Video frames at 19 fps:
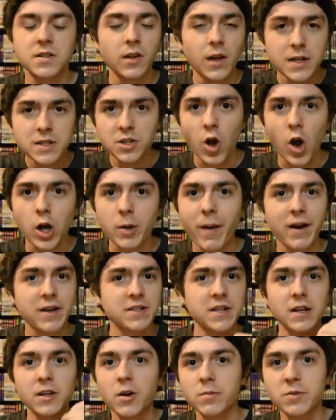So, let's talk about,
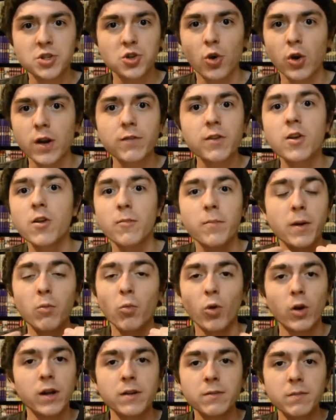because I know majority of you have been
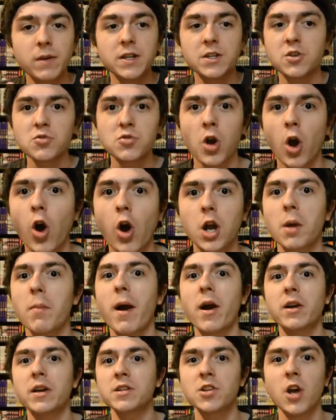wanting me to talk
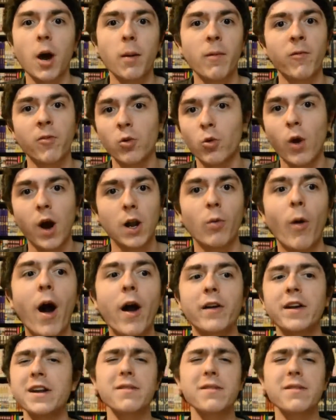about Gintama for quite a while,